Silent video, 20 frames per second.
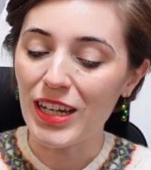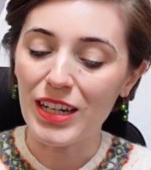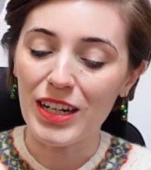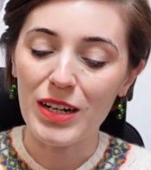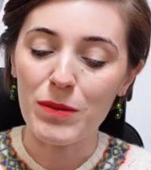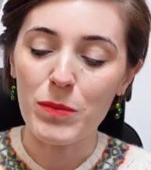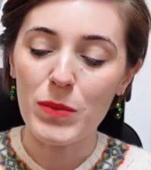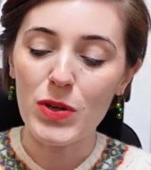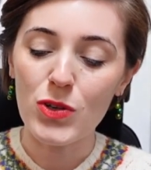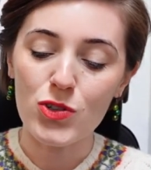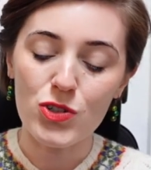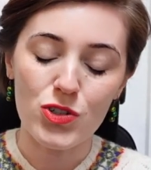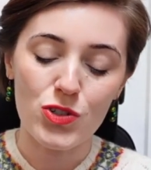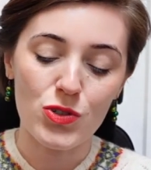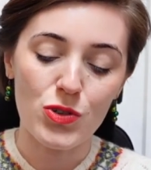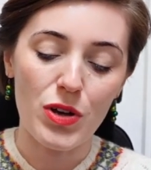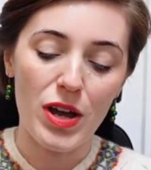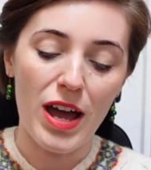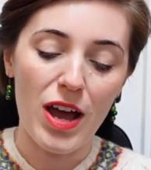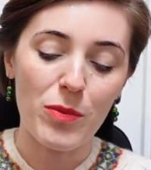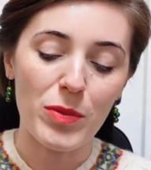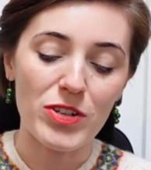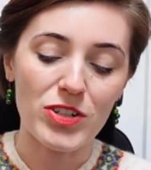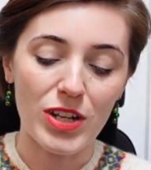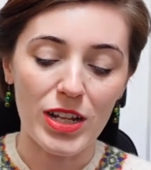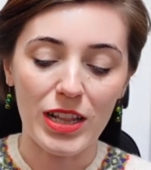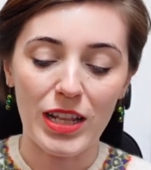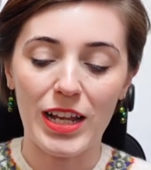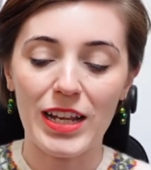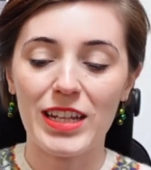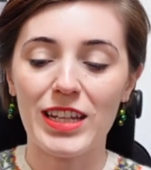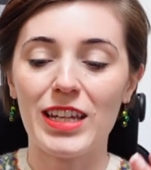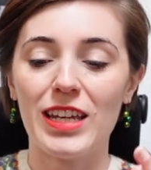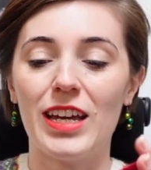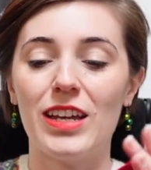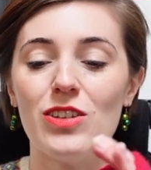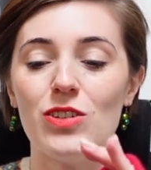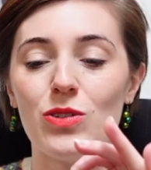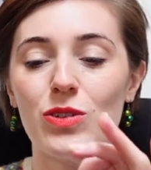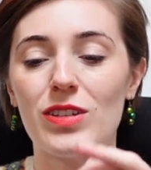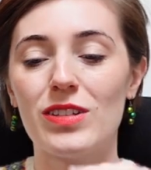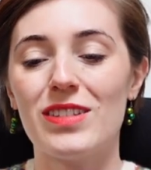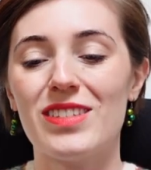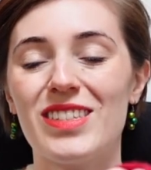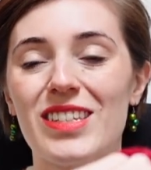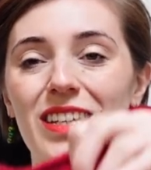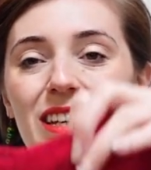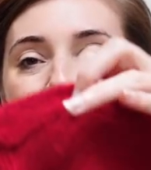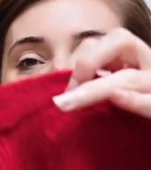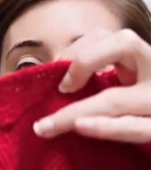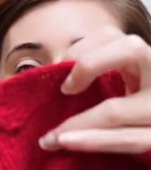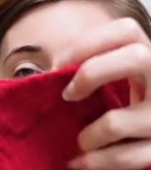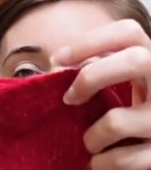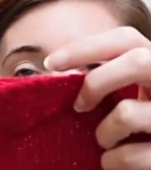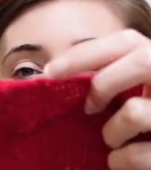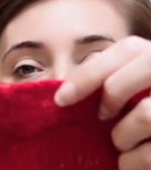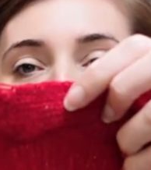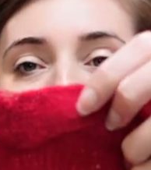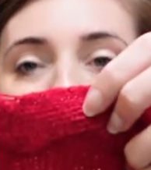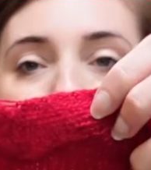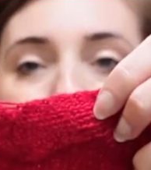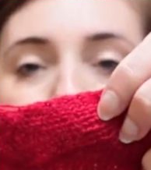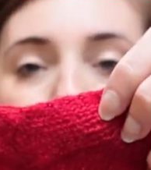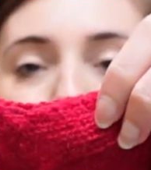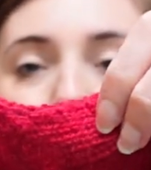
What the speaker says: and I'm not sure how much I like it. And you can see I didn't do a very good